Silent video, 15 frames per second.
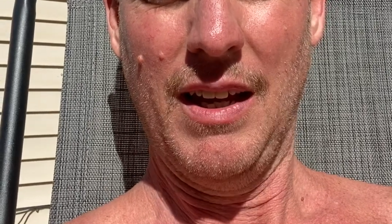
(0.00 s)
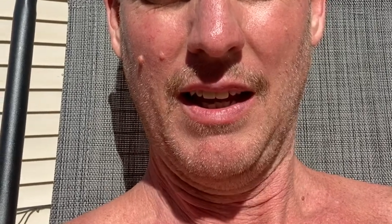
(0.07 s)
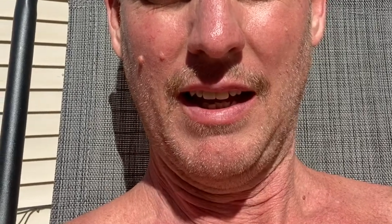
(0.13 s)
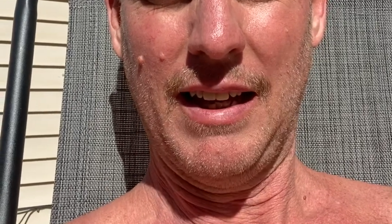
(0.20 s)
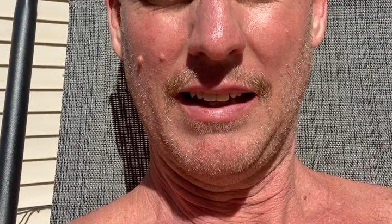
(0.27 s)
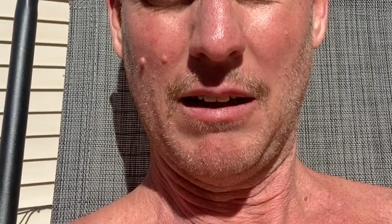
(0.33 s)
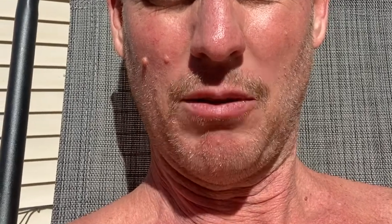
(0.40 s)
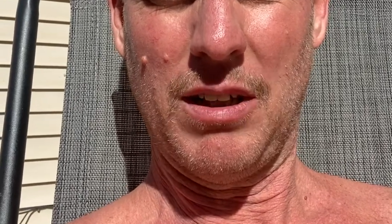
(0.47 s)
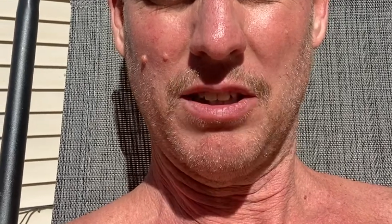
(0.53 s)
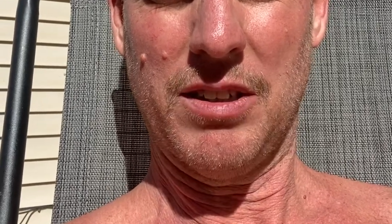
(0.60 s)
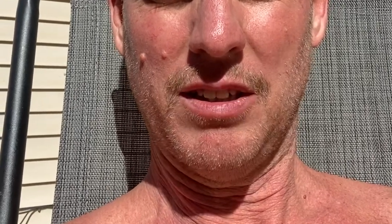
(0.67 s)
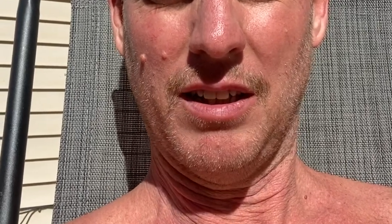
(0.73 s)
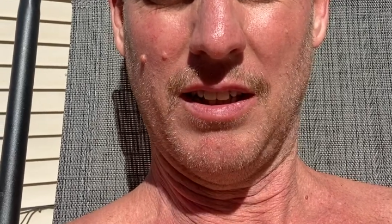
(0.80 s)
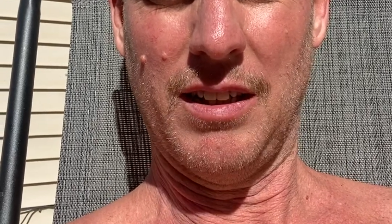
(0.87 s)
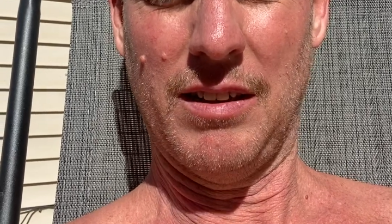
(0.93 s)
And I
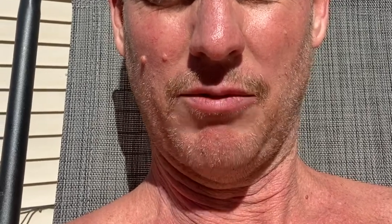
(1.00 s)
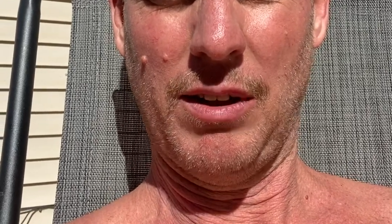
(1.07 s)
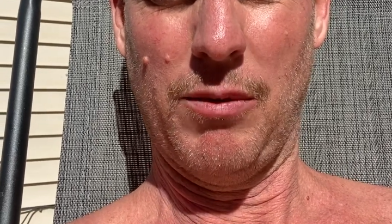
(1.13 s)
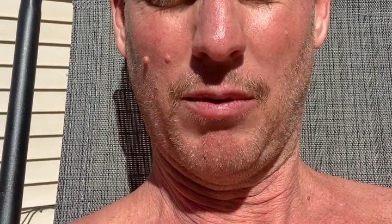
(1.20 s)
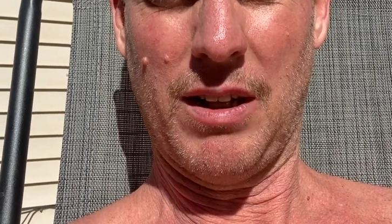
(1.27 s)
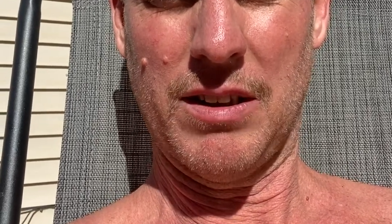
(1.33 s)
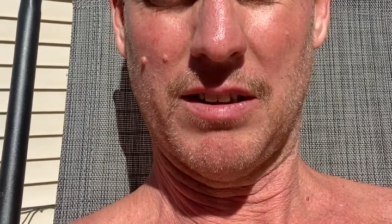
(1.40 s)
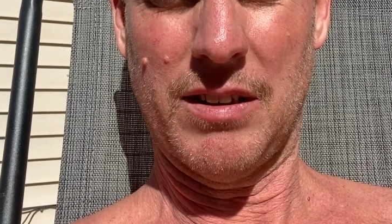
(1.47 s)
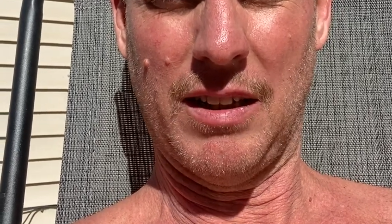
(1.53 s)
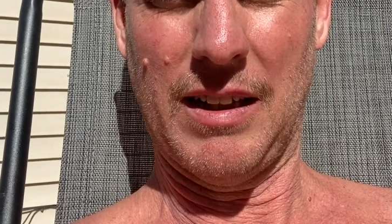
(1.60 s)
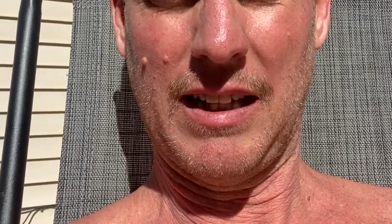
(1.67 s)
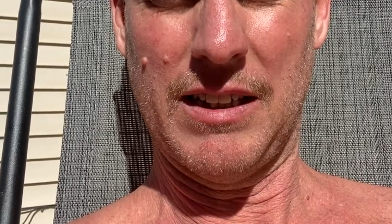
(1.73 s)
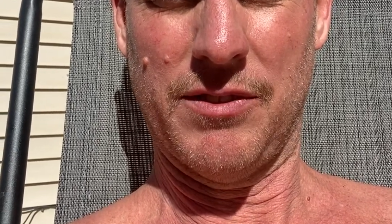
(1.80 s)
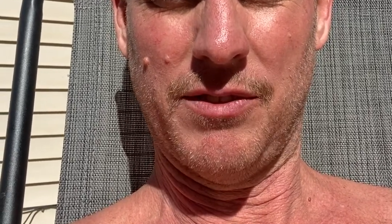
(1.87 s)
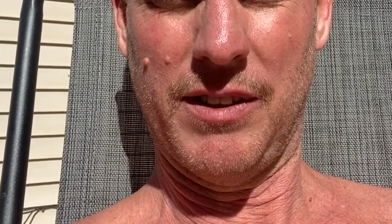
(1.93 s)
rewatched the
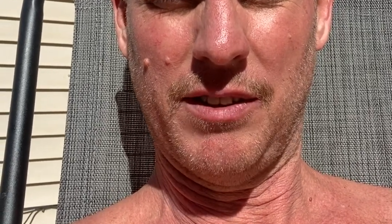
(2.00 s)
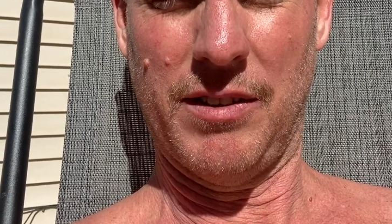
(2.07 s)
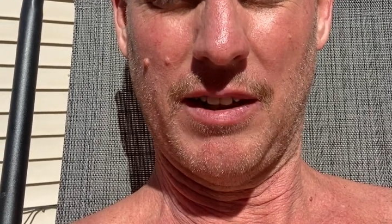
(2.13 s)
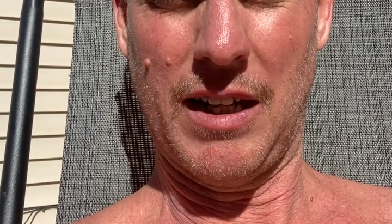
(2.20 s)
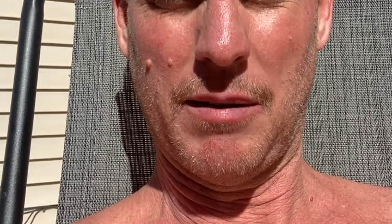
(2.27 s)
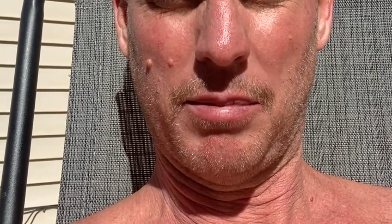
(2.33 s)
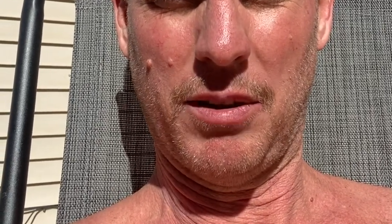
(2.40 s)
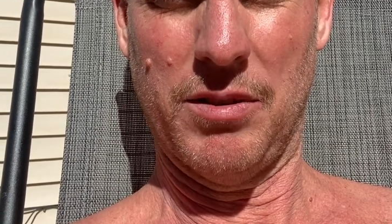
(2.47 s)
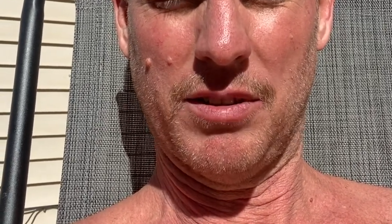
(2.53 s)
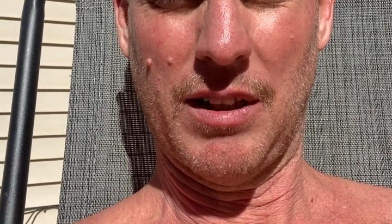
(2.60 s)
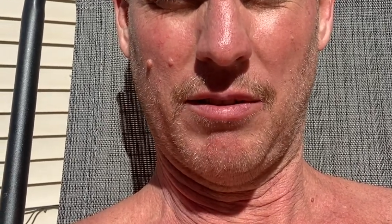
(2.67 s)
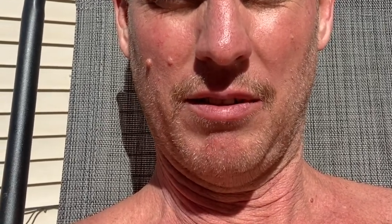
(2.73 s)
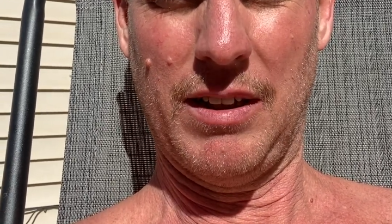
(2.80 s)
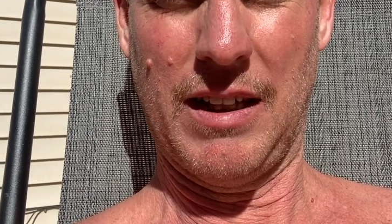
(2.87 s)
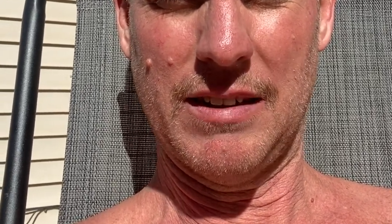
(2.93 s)
last video that I posted. I
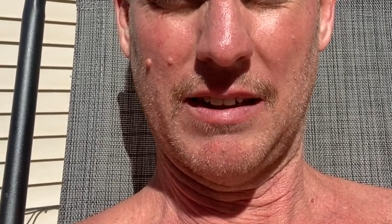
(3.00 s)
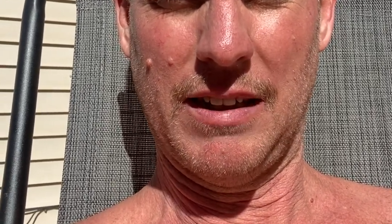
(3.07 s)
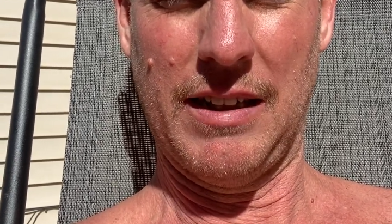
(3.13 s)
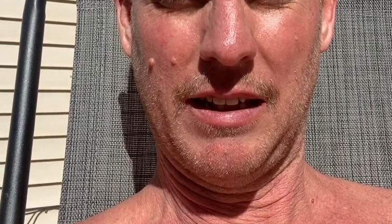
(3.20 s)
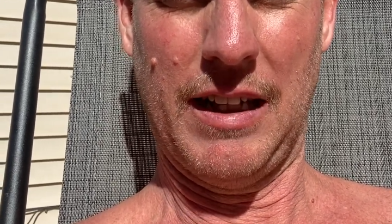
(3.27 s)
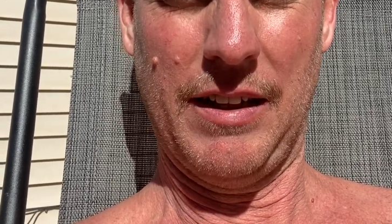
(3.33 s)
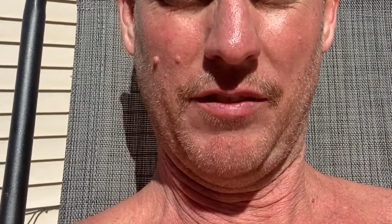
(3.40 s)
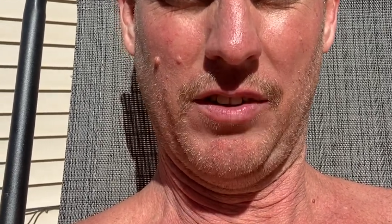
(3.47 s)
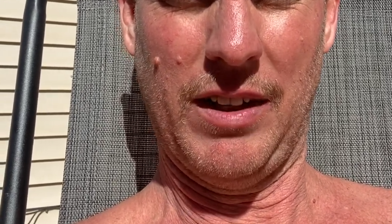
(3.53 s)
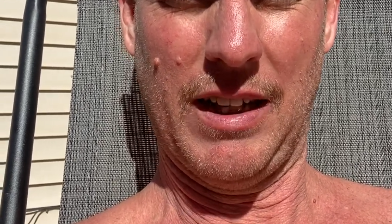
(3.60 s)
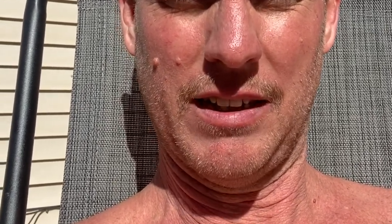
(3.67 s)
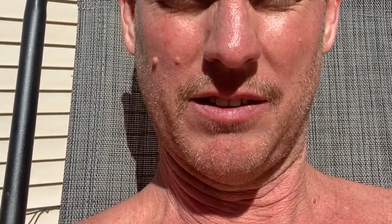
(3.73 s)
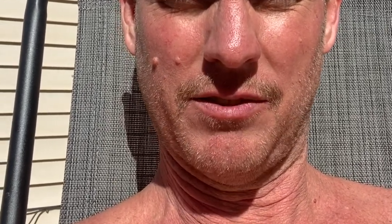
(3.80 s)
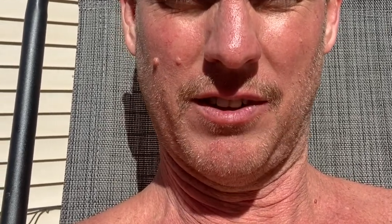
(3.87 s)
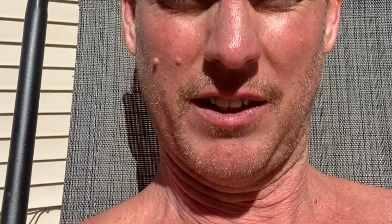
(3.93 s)
realized I didn't give you
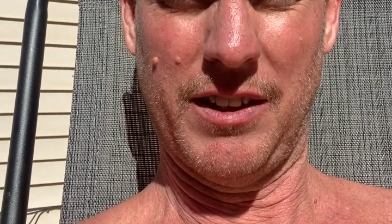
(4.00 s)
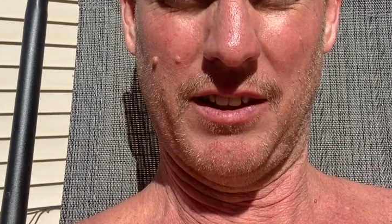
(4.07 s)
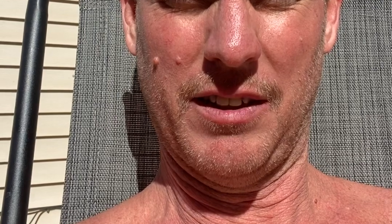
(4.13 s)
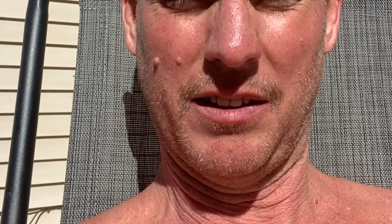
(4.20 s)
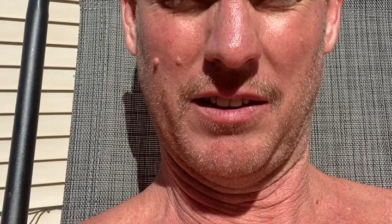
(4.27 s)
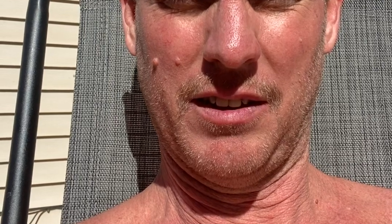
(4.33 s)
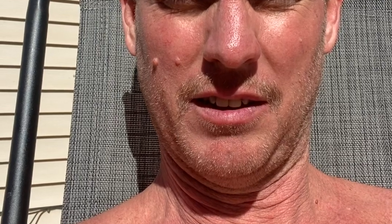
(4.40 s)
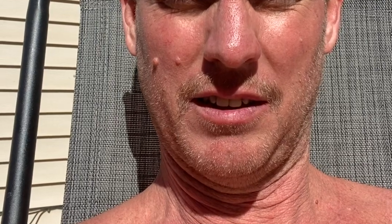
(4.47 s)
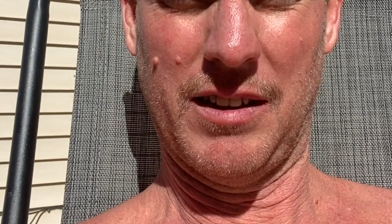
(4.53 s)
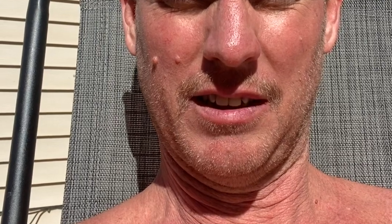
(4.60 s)
guys a very good look.